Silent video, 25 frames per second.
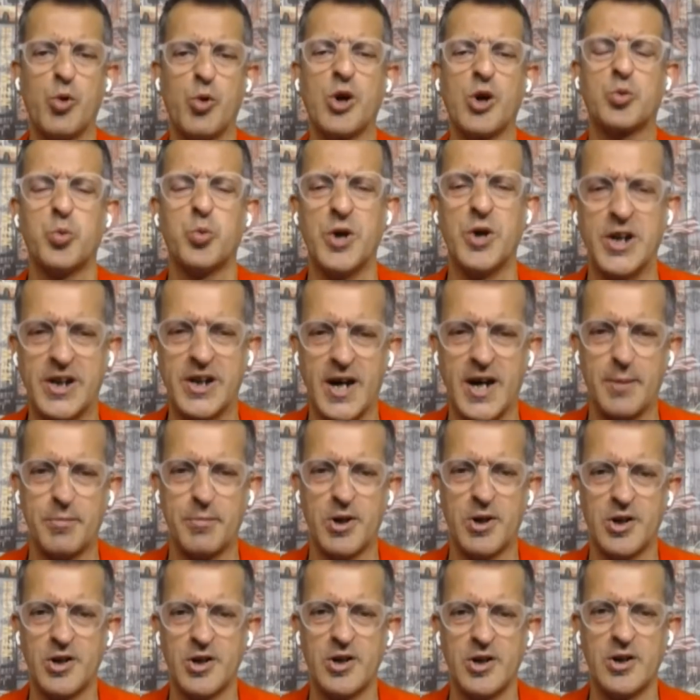What World
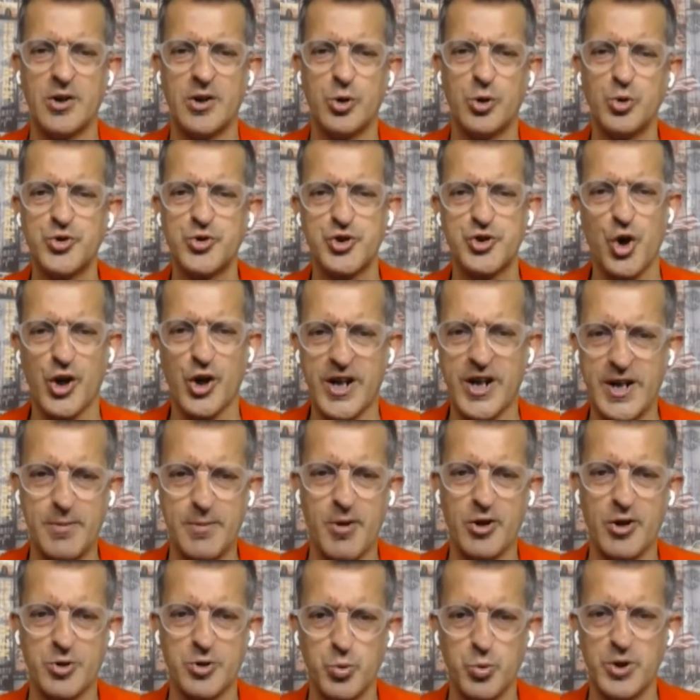Cup? Who's talking
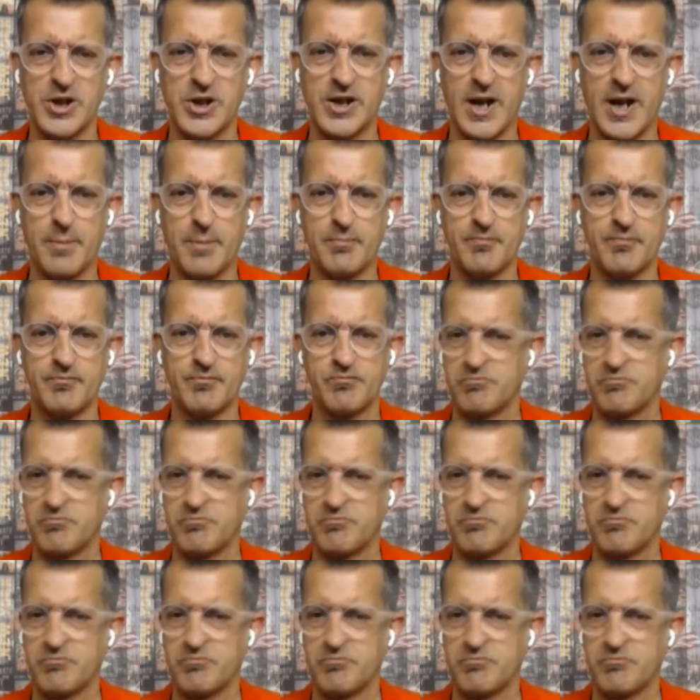about a World Cup?